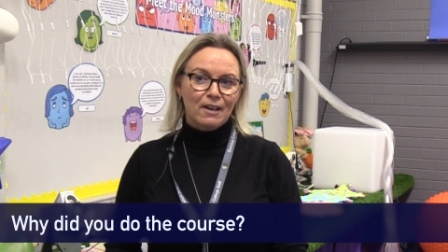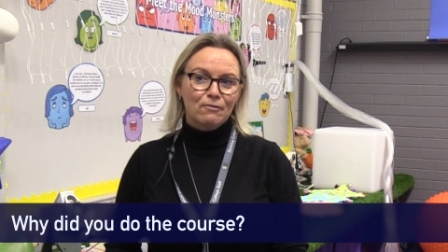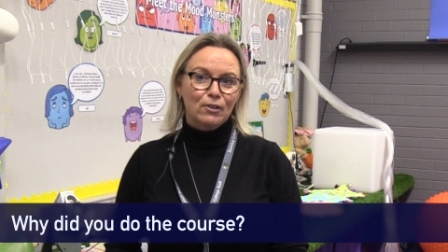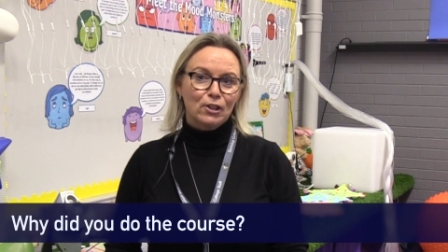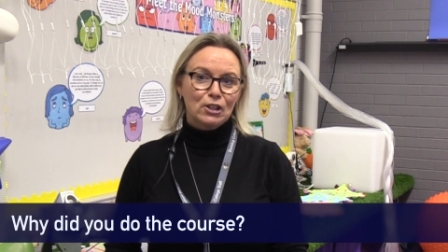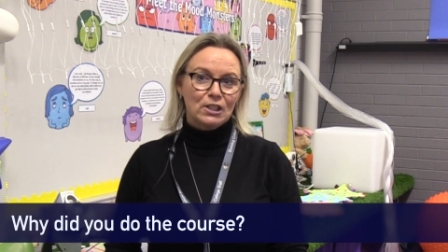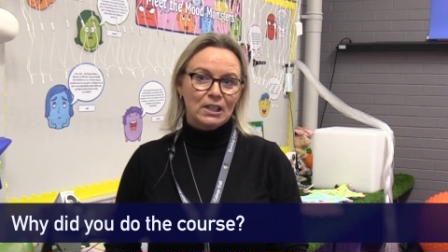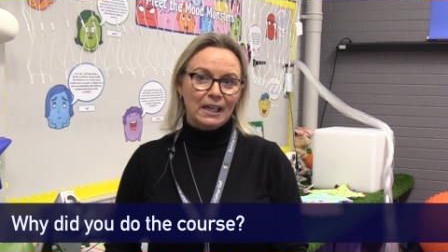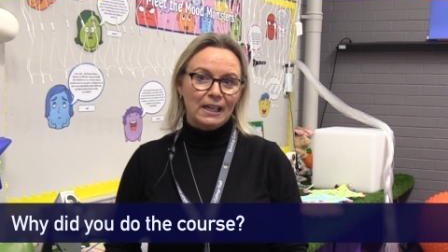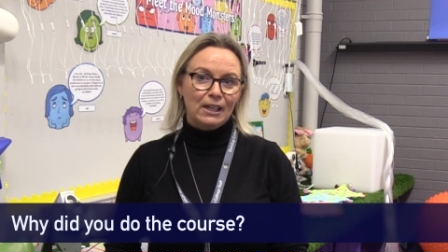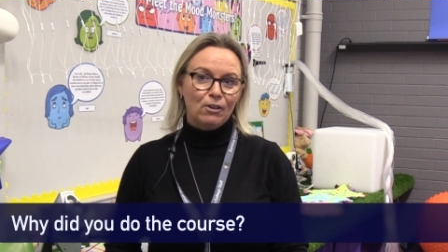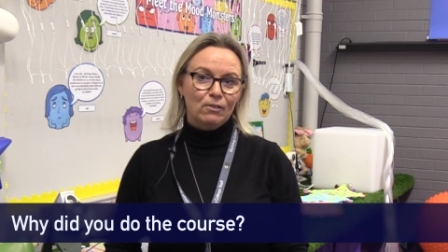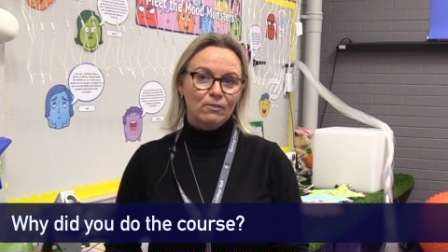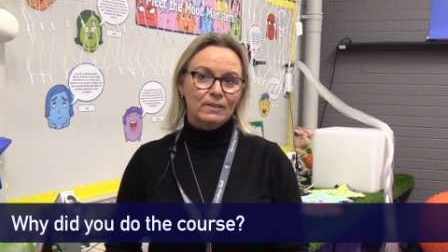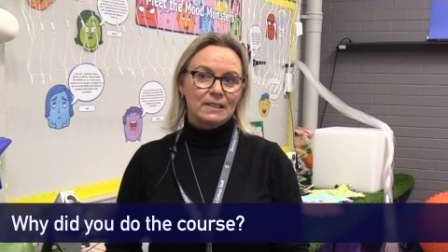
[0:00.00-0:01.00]

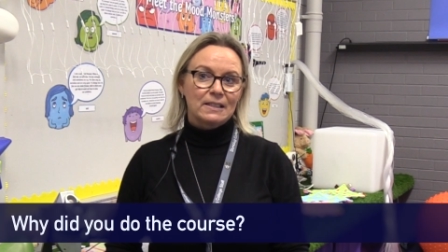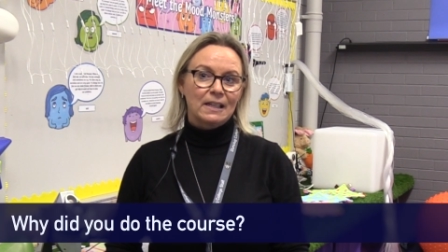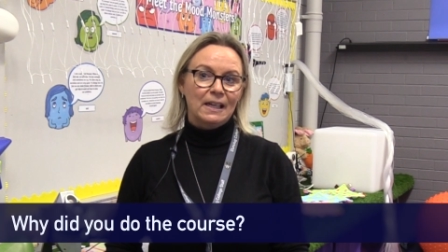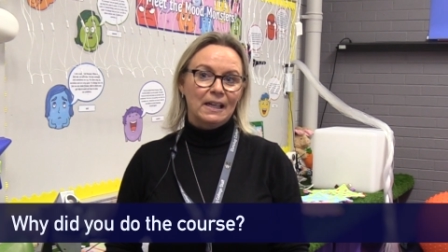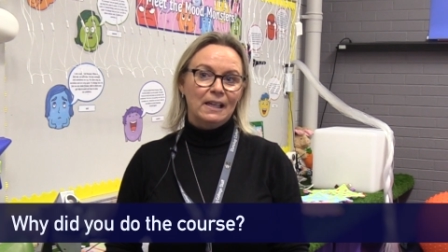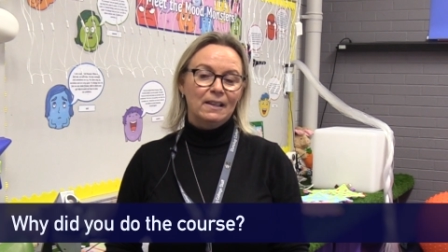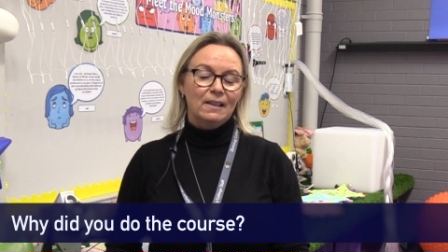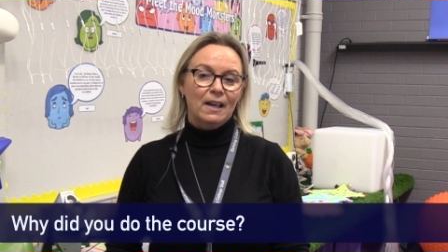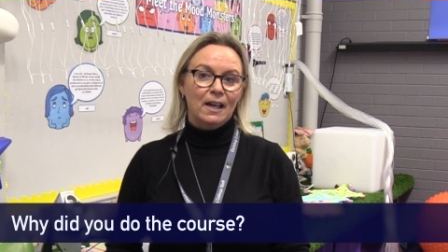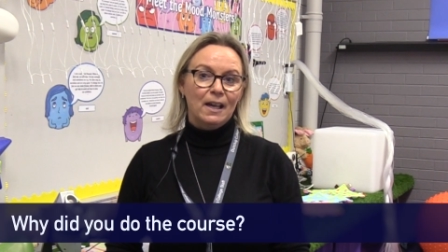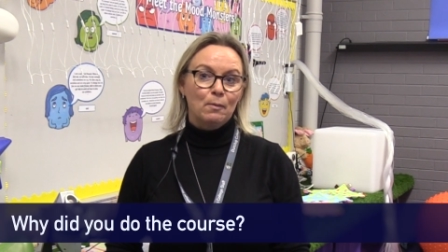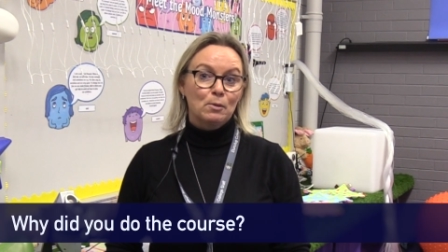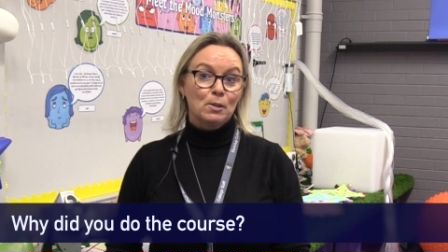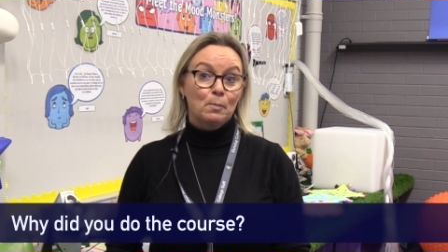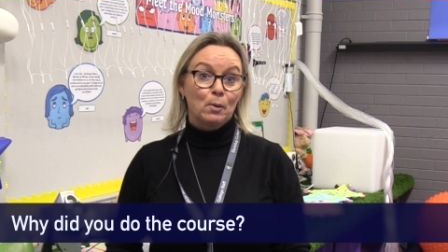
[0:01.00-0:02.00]
Firstly, obviously,
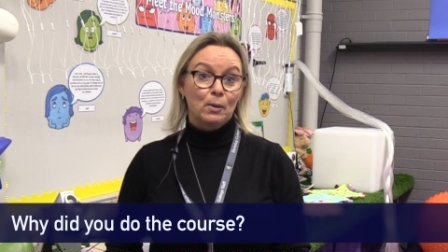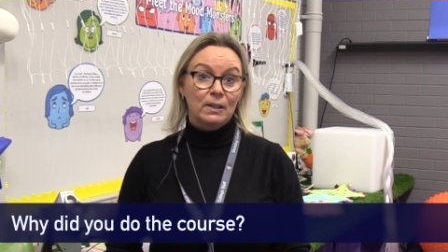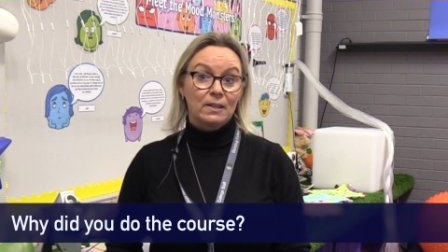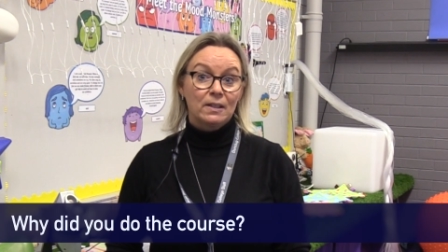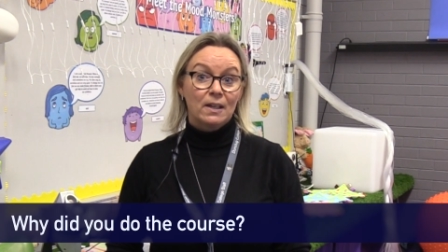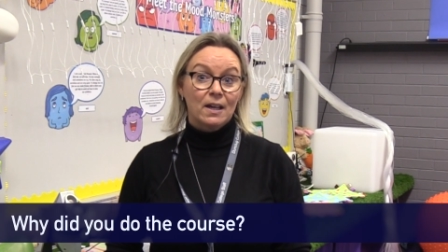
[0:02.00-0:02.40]
I was appointed